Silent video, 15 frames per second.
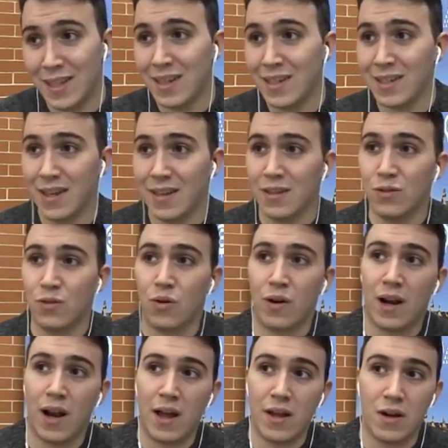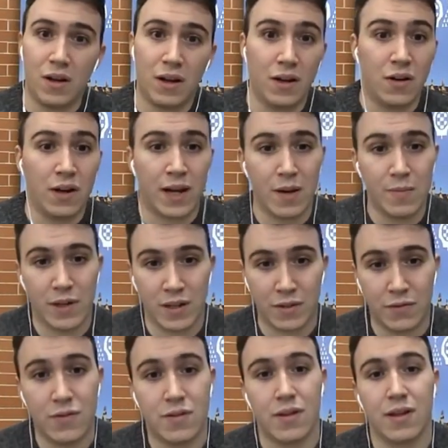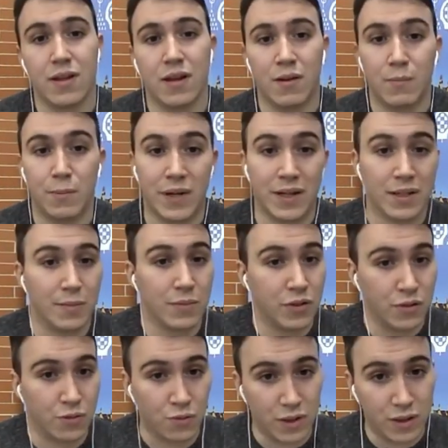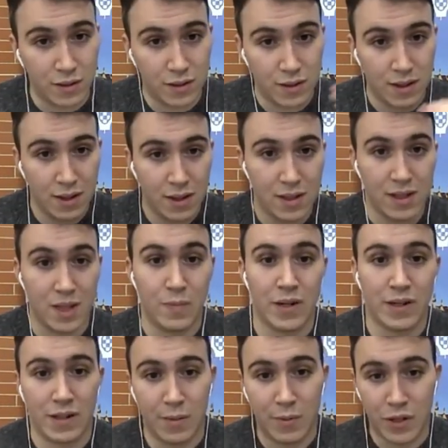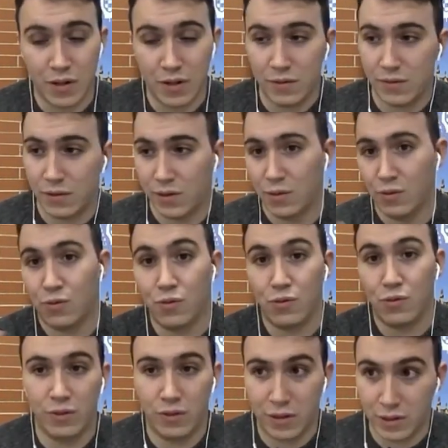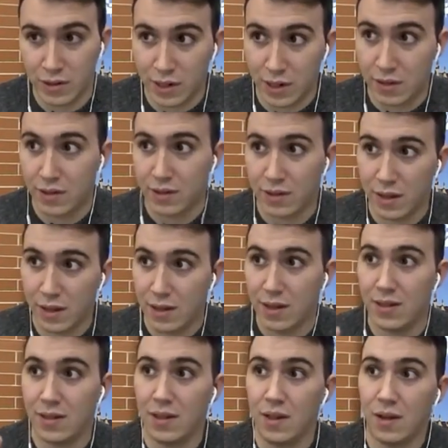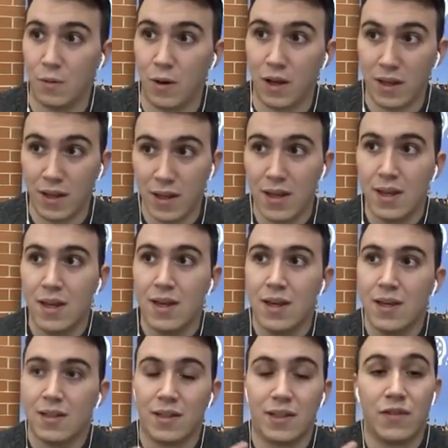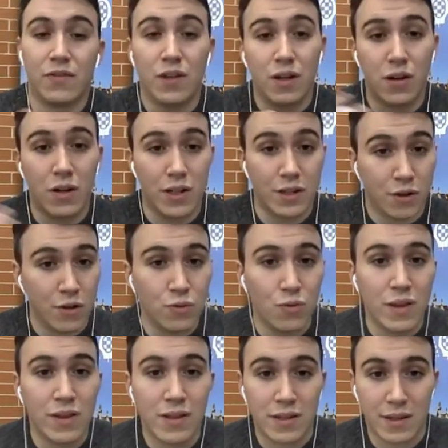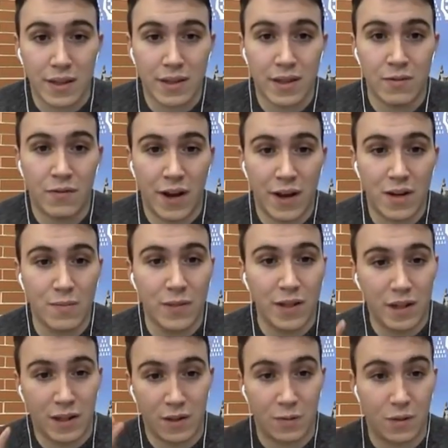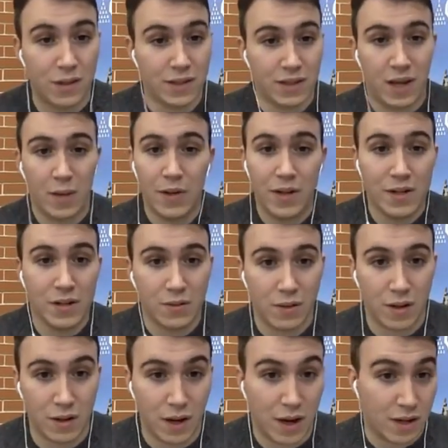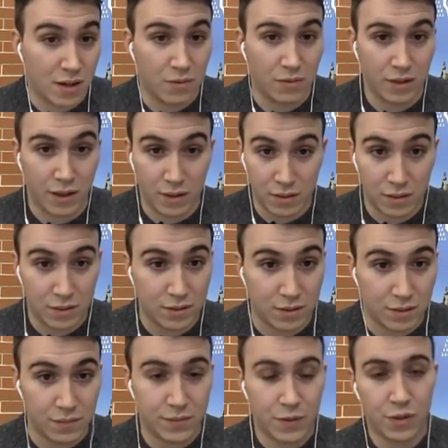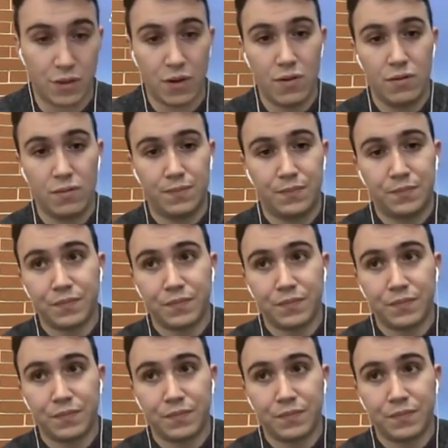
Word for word: they decided to rely only on cameras for the perception suite. Mm-hmm. The perception, for those who don't understand, is the way that the vehicle is going to understand the environment and what is happening around it. So